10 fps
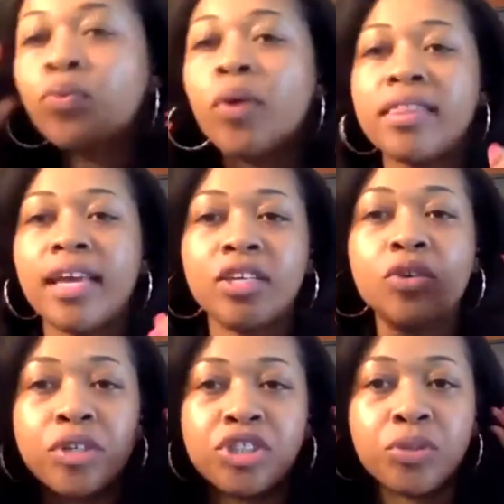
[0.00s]
one thing
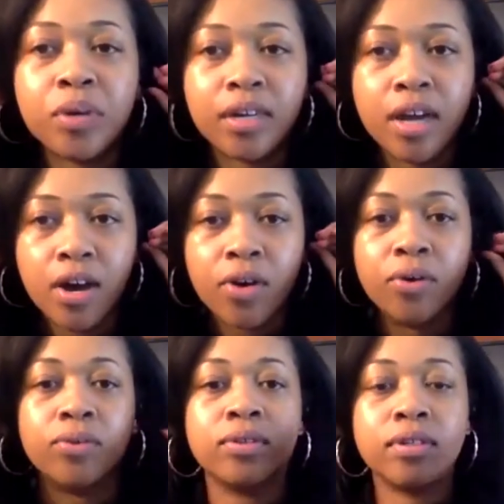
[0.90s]
you wish you would have
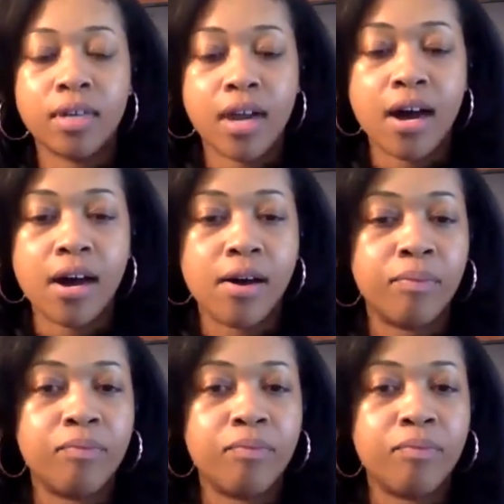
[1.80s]
known? Um,